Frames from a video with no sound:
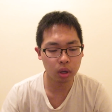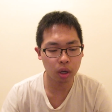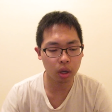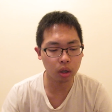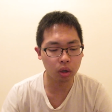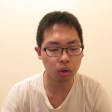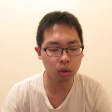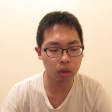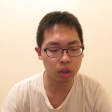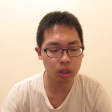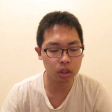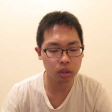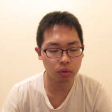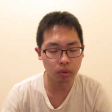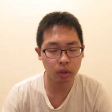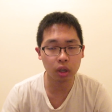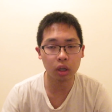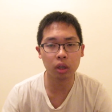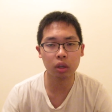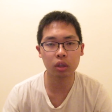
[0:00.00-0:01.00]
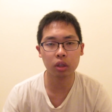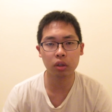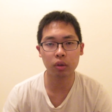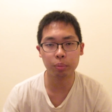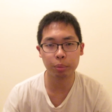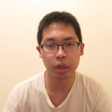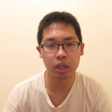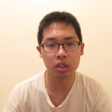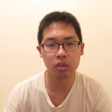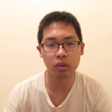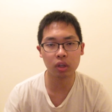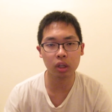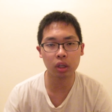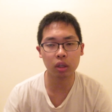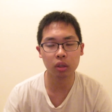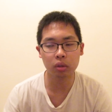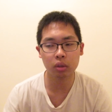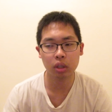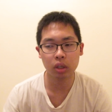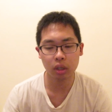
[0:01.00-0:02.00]
at all because of the because of
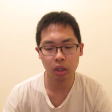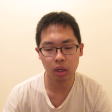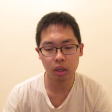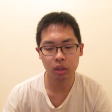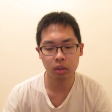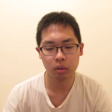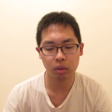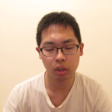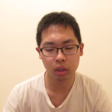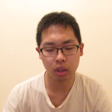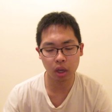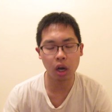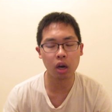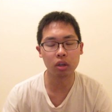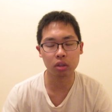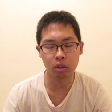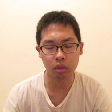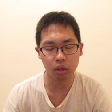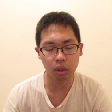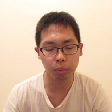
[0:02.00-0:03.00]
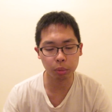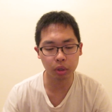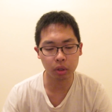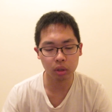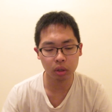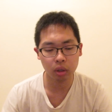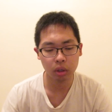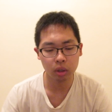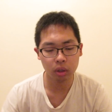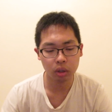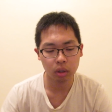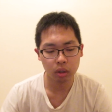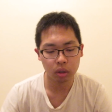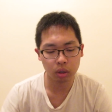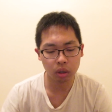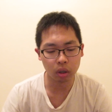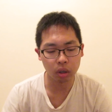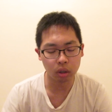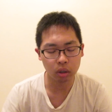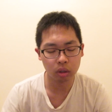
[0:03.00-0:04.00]
the character limit
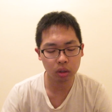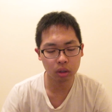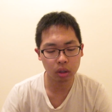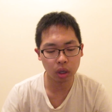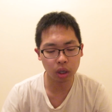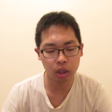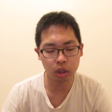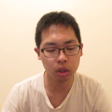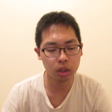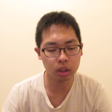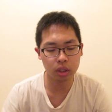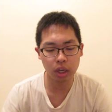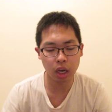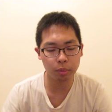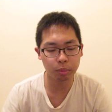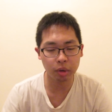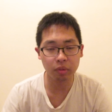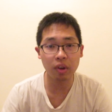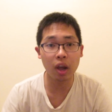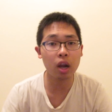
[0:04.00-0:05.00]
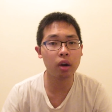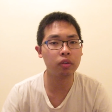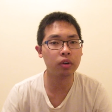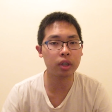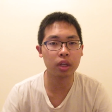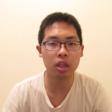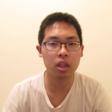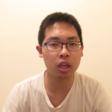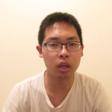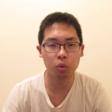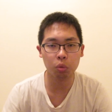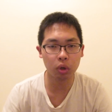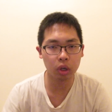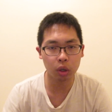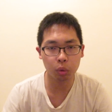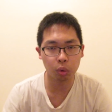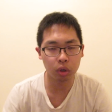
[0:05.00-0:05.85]
there. I couldn't type up everything what I